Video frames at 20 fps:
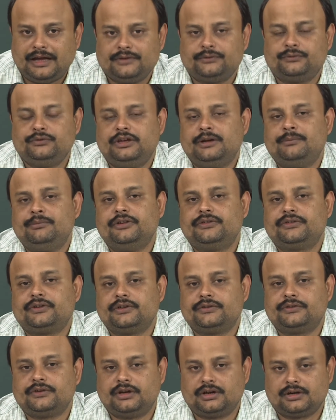as we have
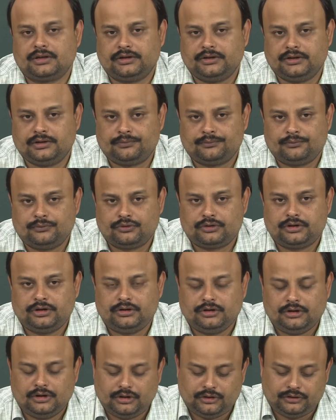discussed earlier, okay.